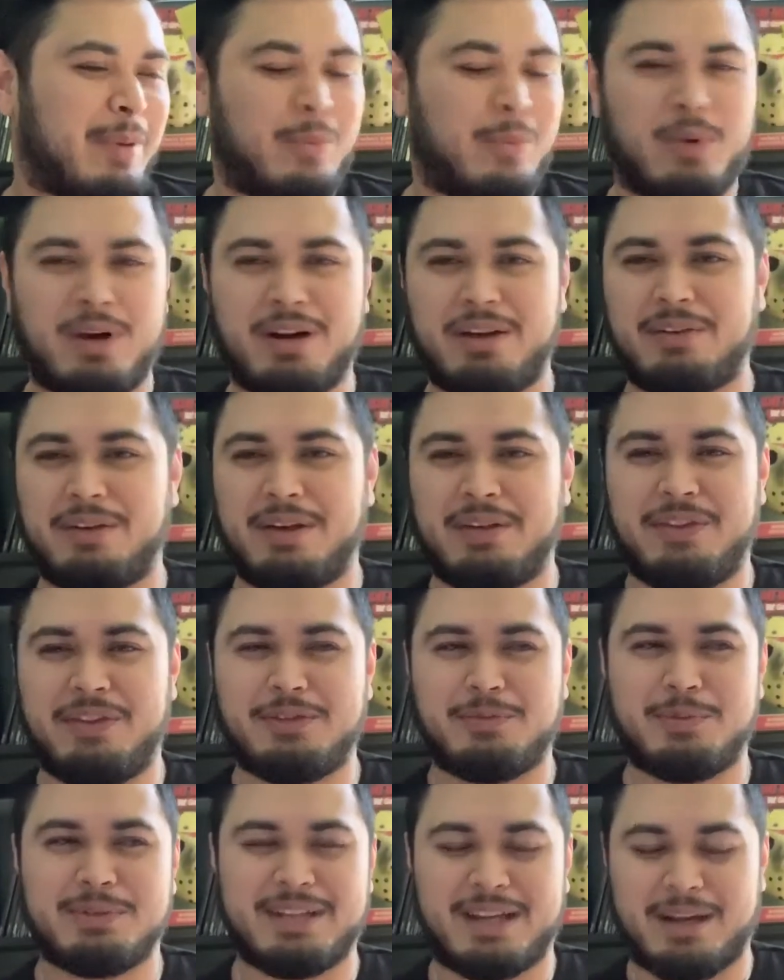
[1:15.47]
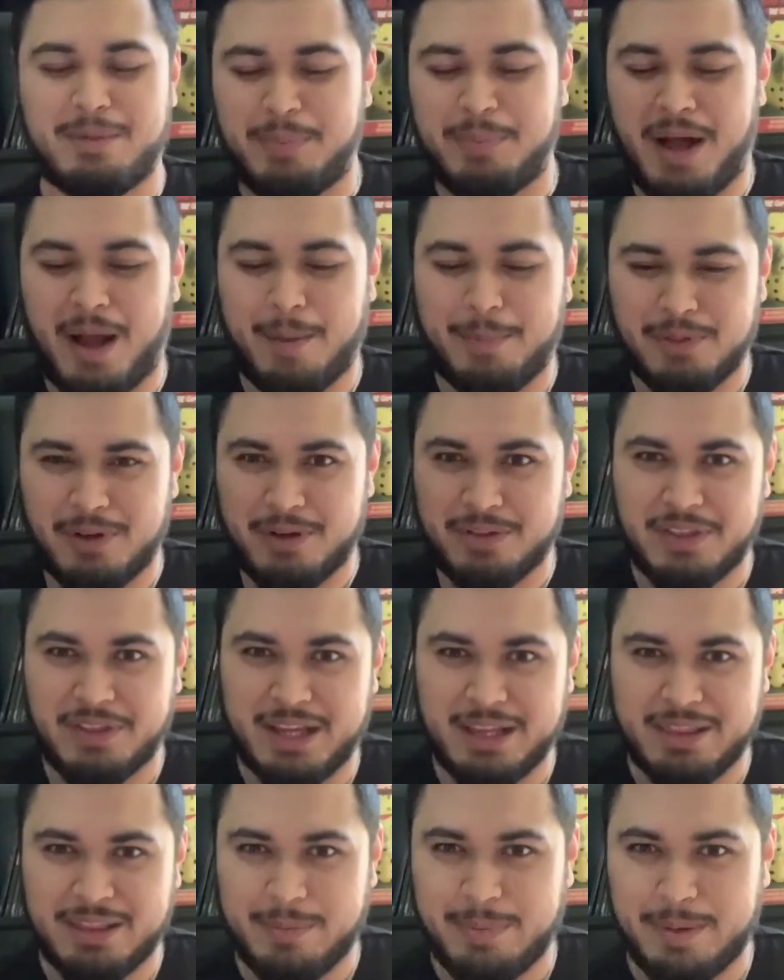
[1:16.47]
where this was like a popular thing
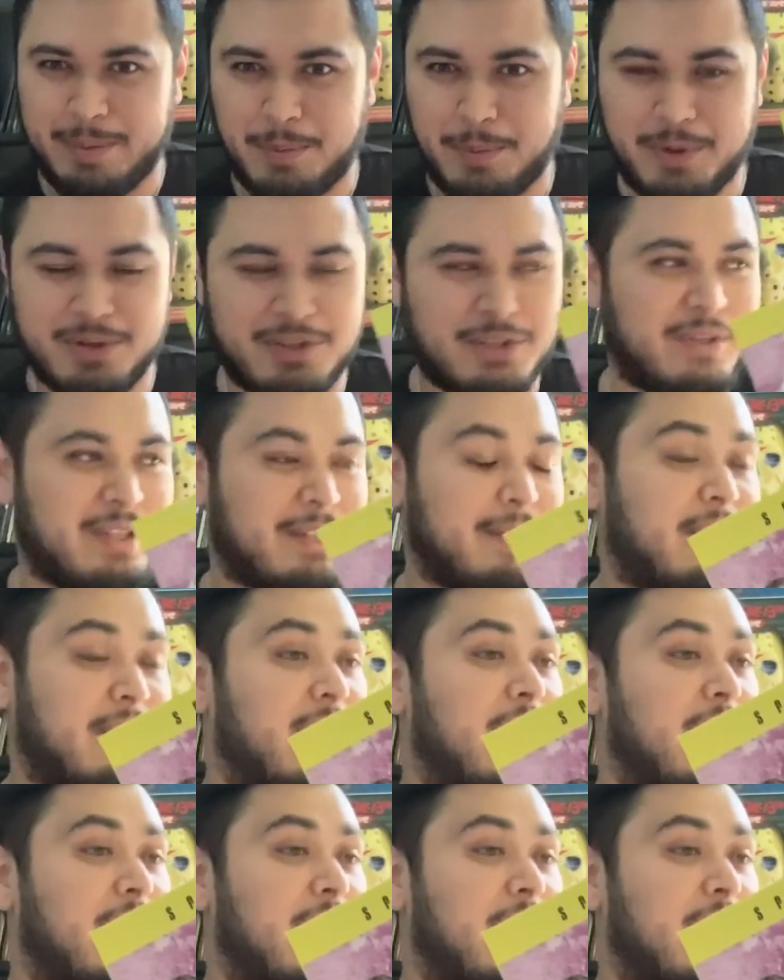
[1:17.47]
that people were doing.